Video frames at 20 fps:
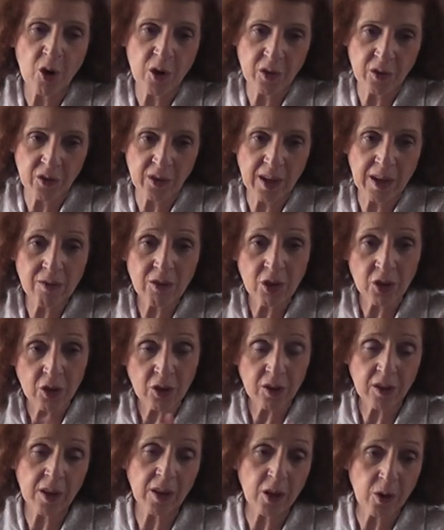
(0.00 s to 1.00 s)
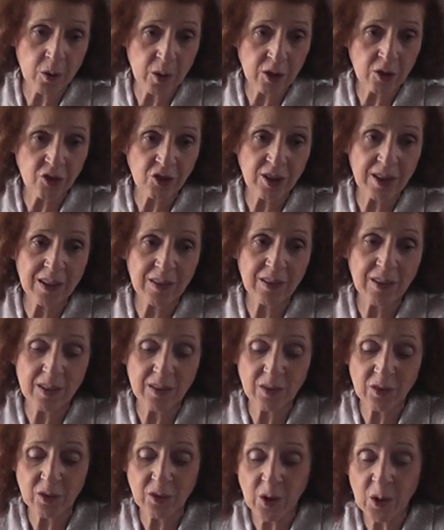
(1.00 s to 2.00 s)
our Savior, the Lord Jesus.
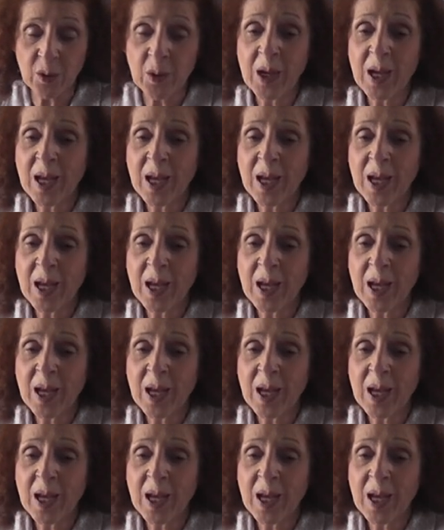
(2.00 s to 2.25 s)
So